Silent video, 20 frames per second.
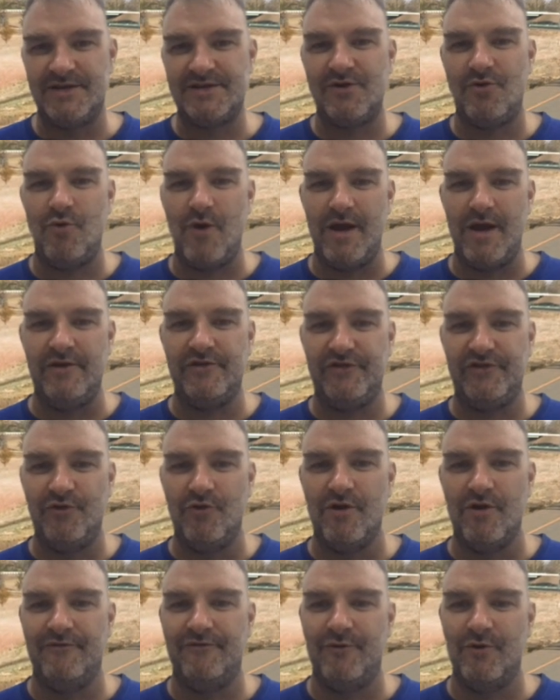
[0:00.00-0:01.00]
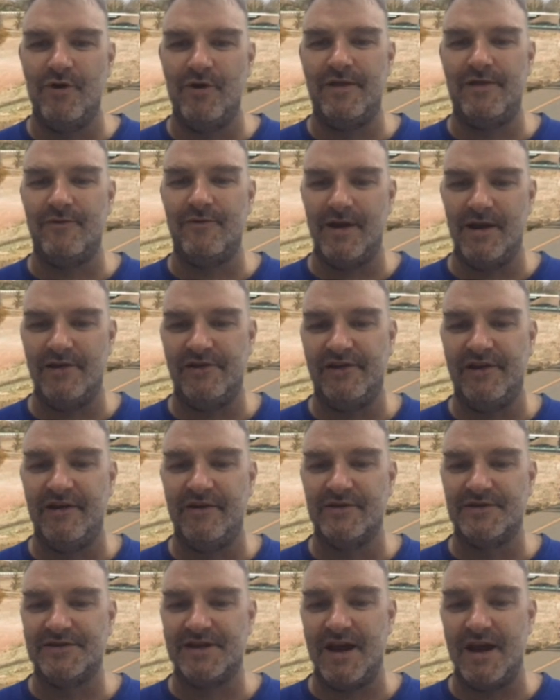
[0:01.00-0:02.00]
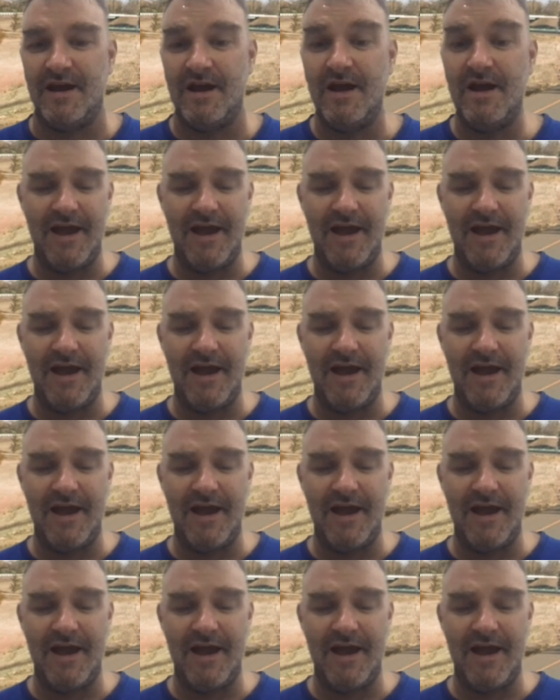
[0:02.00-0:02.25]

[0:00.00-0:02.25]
It's quite short for a 3-digit interstate.